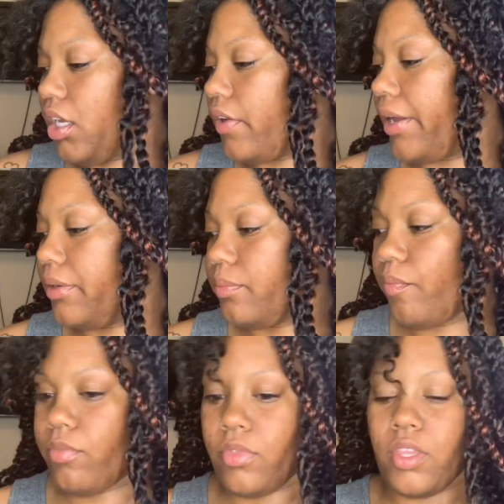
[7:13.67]
Okay,
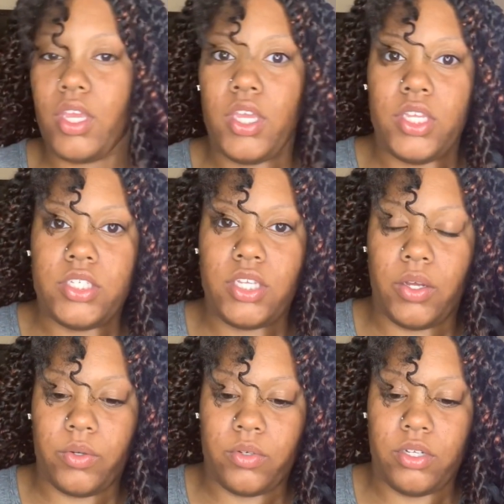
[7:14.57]

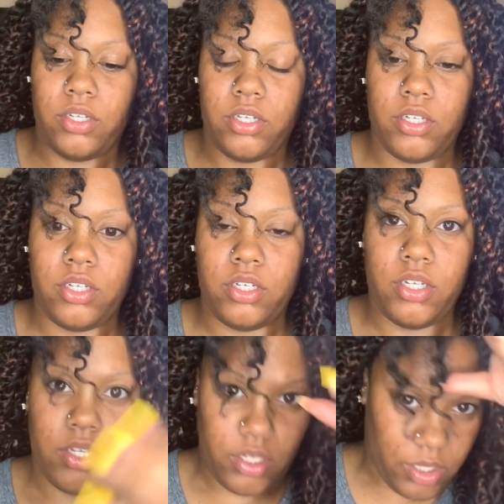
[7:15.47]
so
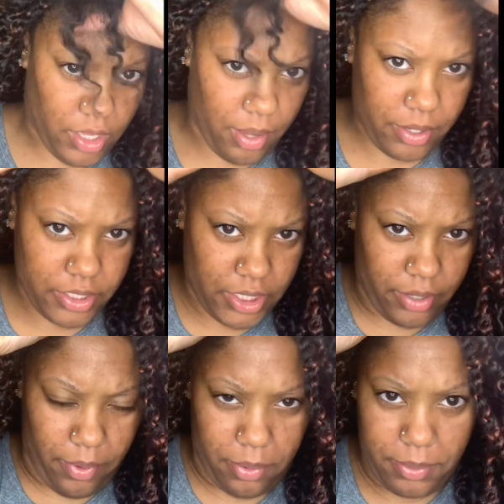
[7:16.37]
I'm gonna take
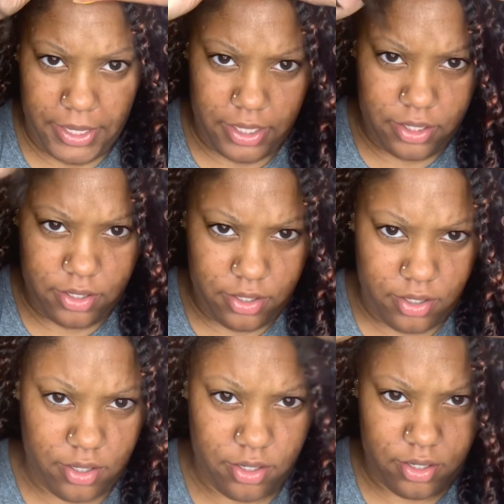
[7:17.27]
a rubber band
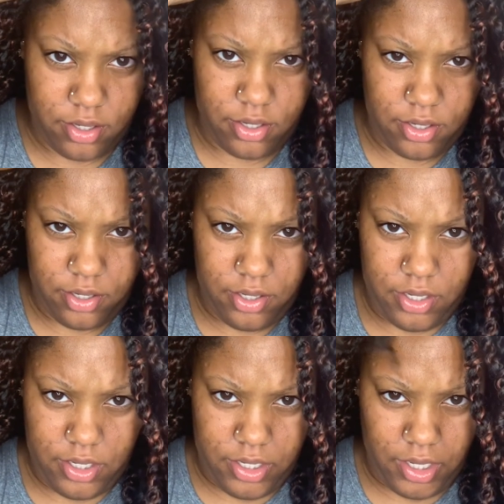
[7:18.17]

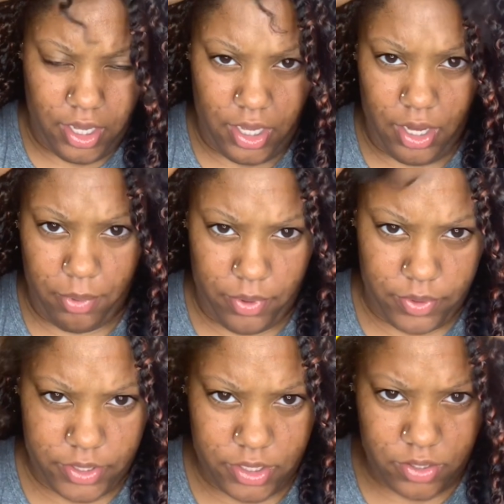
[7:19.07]
and I'm
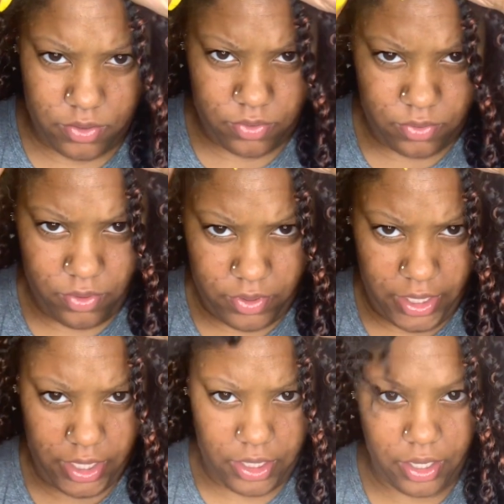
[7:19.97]
going to go
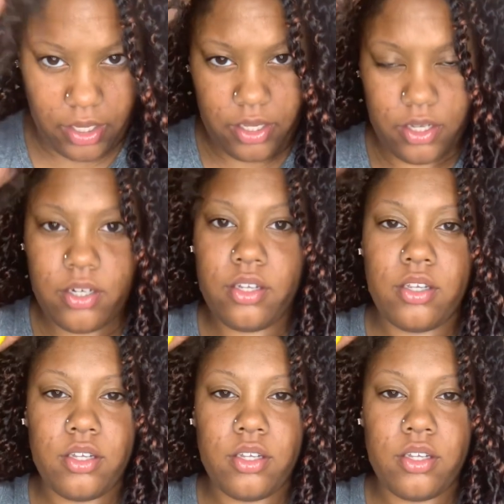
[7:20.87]
ahead and